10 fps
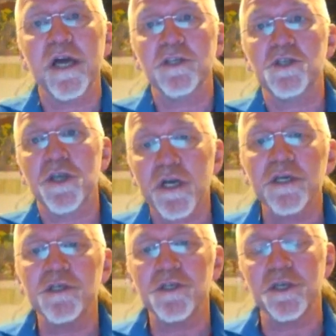and
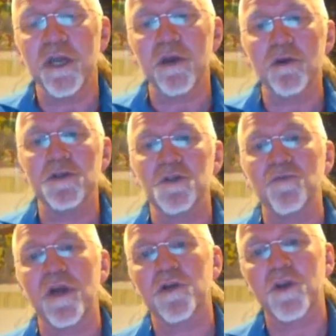change in areas
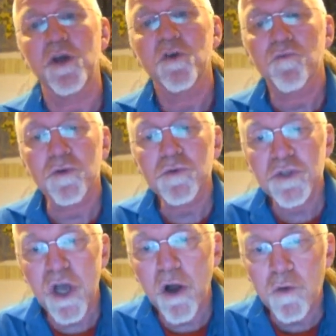around
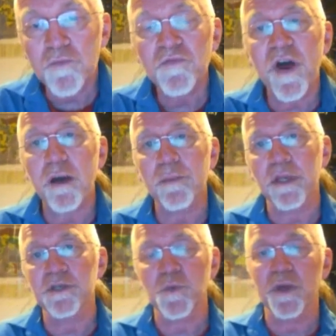roots, home,
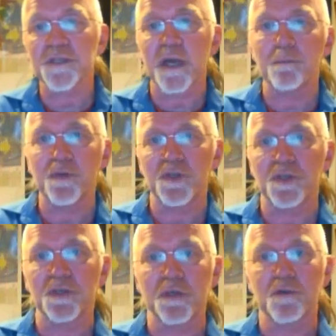family, as well as ambition and